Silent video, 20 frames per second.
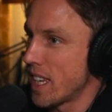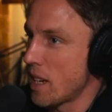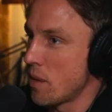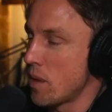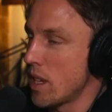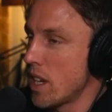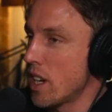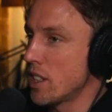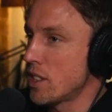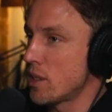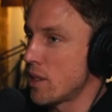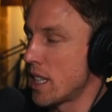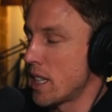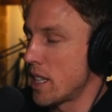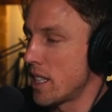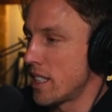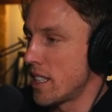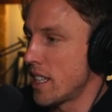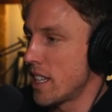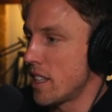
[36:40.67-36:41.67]
And we are doing it.
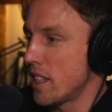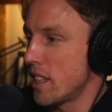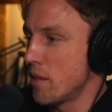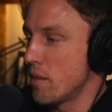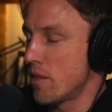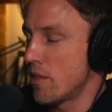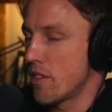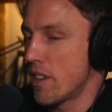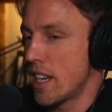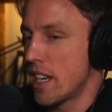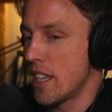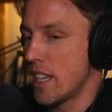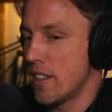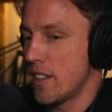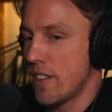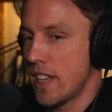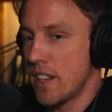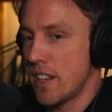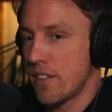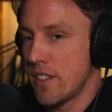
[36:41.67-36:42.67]
And for any, if
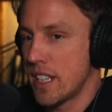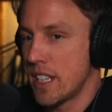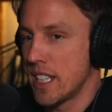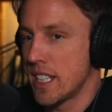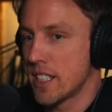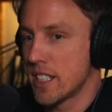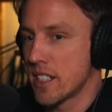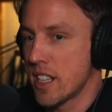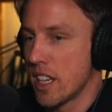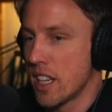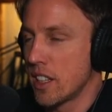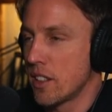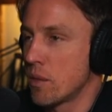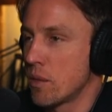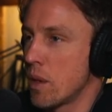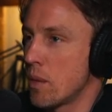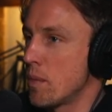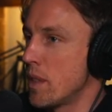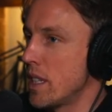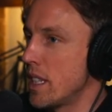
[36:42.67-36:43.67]
anything, it's like
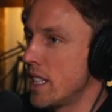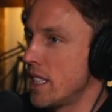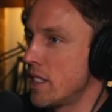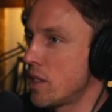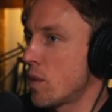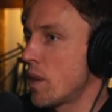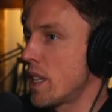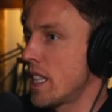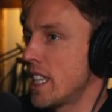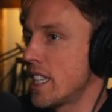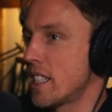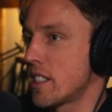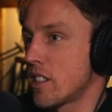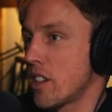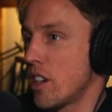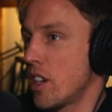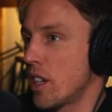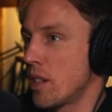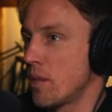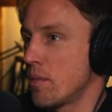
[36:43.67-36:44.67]
when we're in 20 years
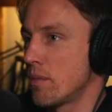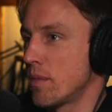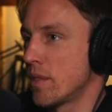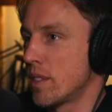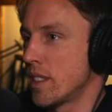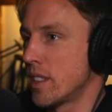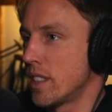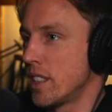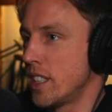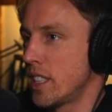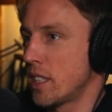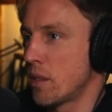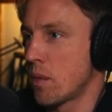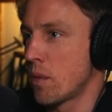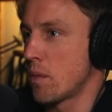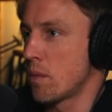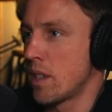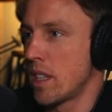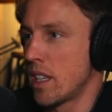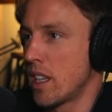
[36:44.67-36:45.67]
time, you know,
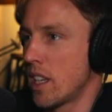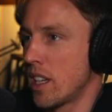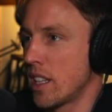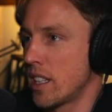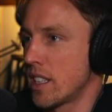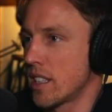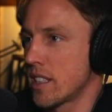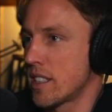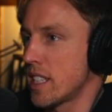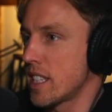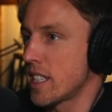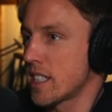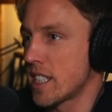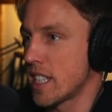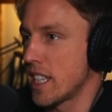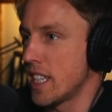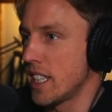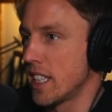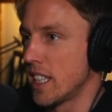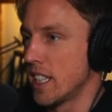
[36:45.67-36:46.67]
when we're like 60.